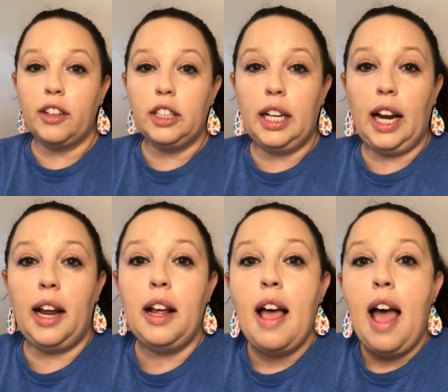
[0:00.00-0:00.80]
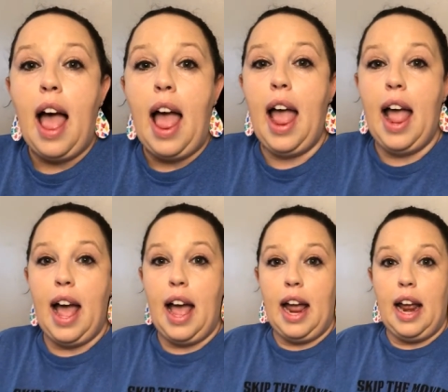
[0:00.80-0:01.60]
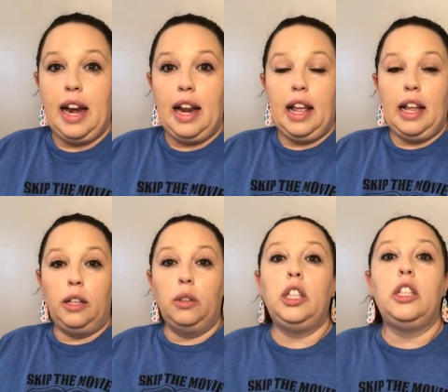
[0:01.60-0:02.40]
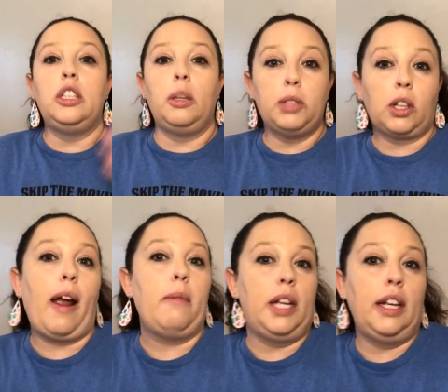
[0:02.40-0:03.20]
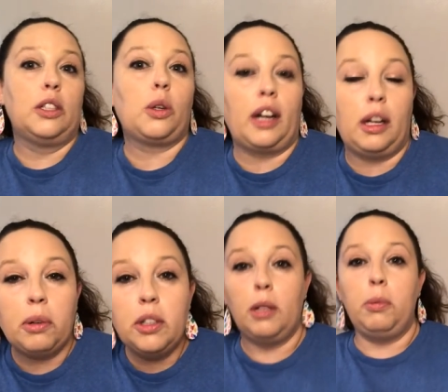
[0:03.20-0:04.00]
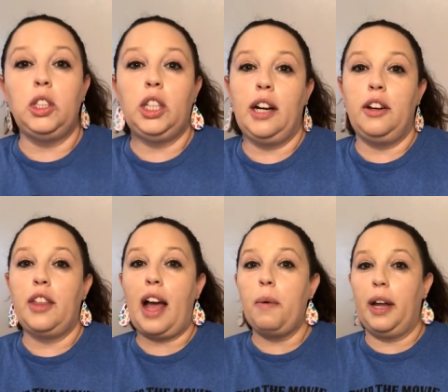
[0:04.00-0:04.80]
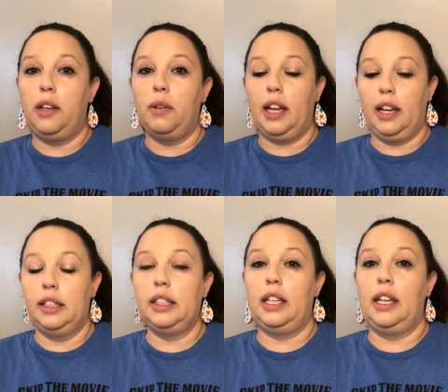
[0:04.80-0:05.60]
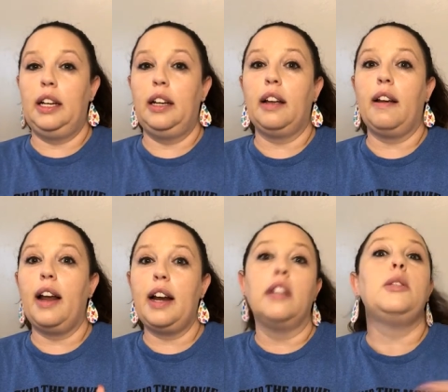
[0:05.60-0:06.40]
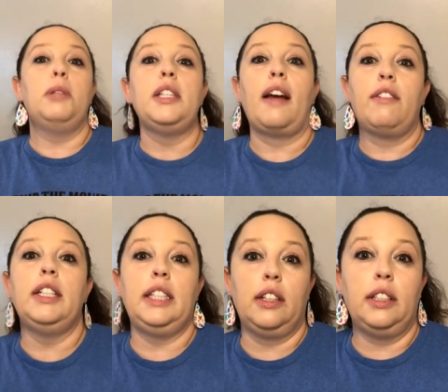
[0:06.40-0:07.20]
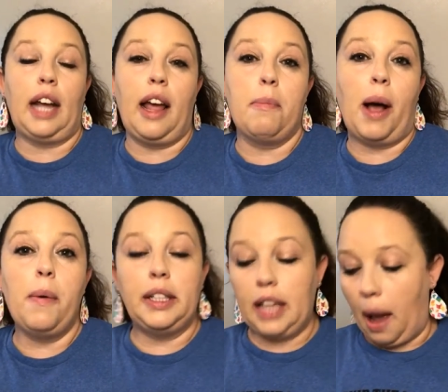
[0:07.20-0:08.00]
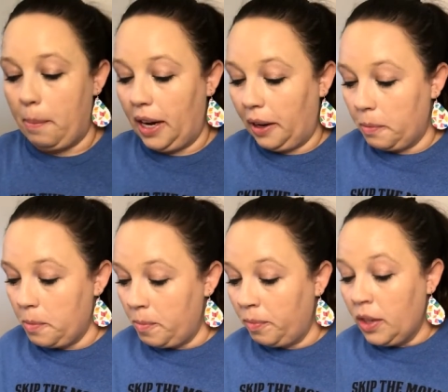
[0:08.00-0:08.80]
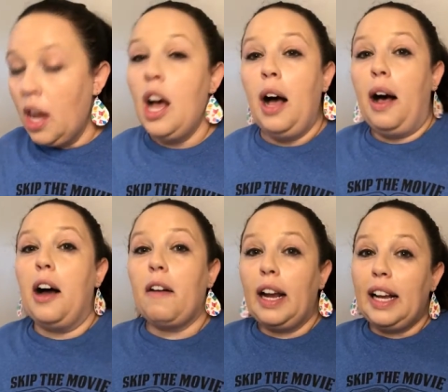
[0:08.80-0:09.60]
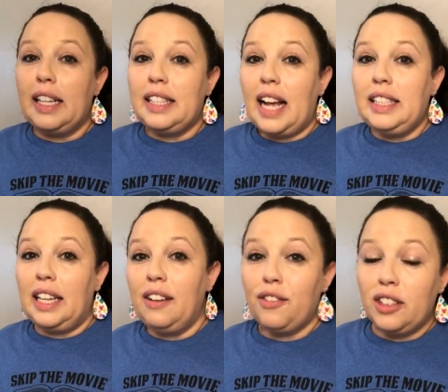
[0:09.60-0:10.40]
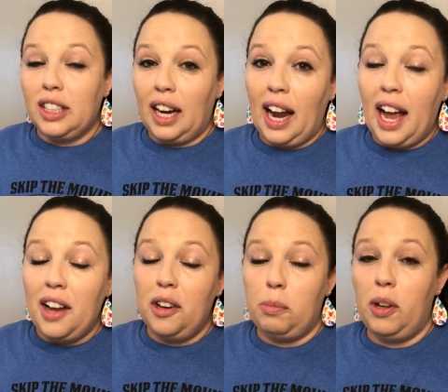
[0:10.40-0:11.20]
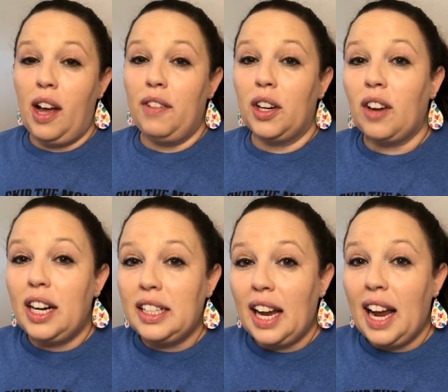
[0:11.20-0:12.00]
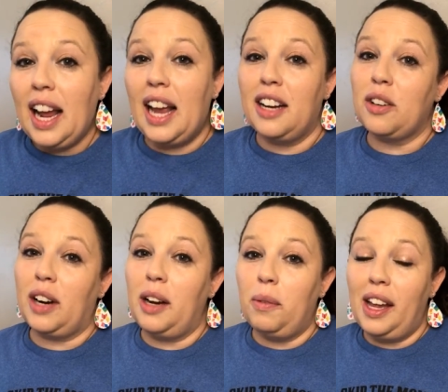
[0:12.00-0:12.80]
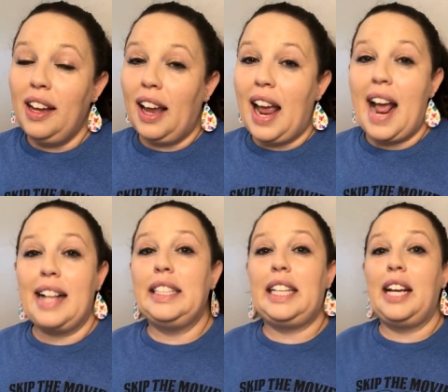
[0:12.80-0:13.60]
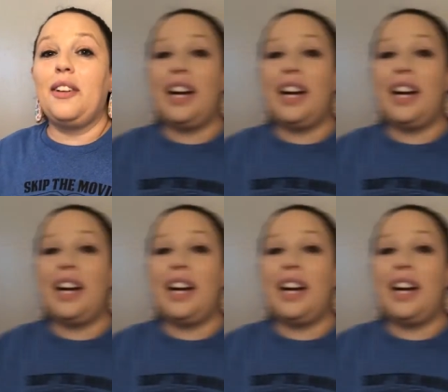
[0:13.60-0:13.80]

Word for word: for today. And you should subscribe to his Gritty Principal channel. That way you can see announcements every single day about what's happening. All right, guys, that's it for today. I hope you have a great day and a great week and stay